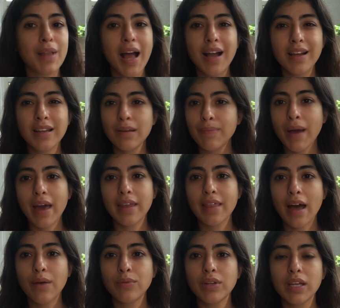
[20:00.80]
not gonna buy
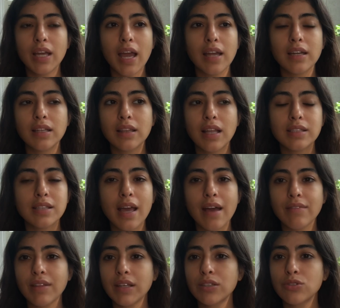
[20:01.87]
that one again unless I
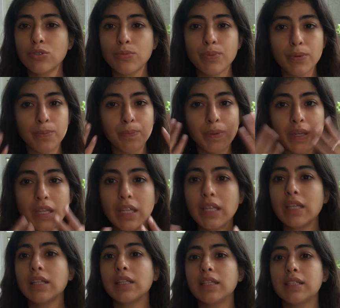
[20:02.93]
have like super
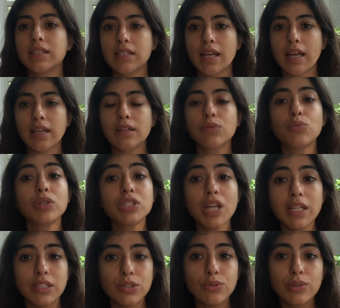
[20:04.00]
peely skin, which
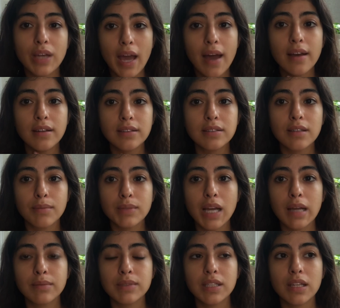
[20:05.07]
I do get
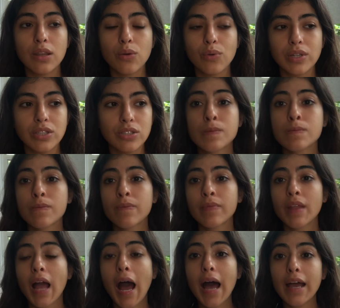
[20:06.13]
sometimes in the winter.
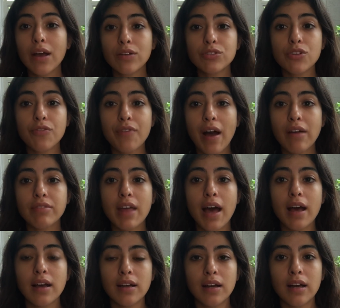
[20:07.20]
I also found
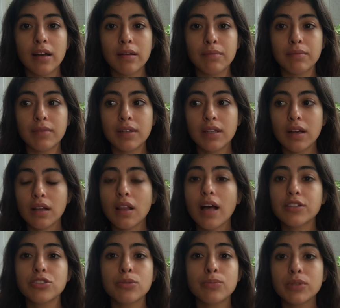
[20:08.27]
that
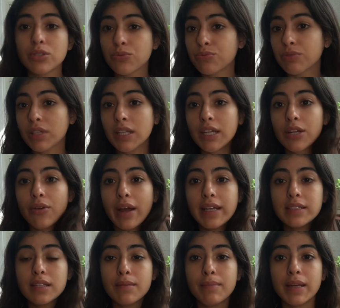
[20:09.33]
Colostrum was really
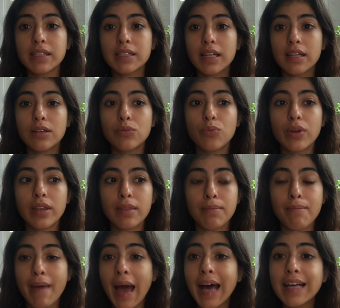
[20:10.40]
great to mix in with
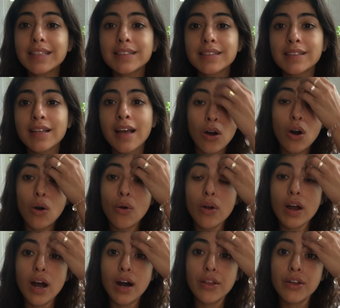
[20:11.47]
masks
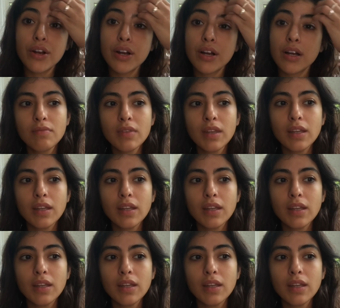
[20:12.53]
or other